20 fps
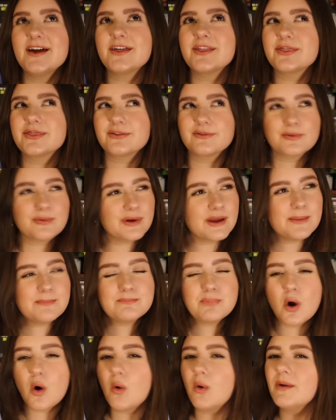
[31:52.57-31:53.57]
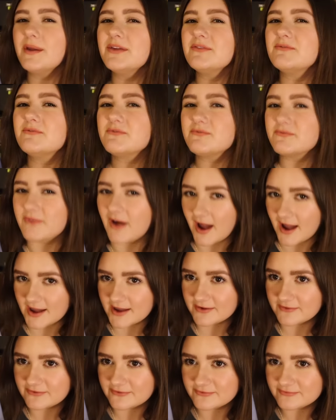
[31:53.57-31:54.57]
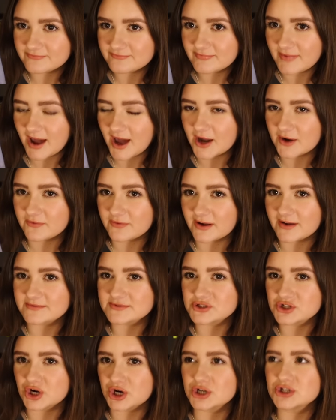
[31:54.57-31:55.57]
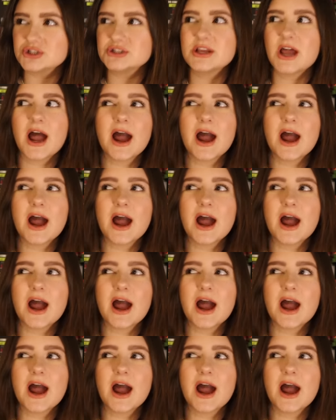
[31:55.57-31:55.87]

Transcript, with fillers: three point five out of five stars.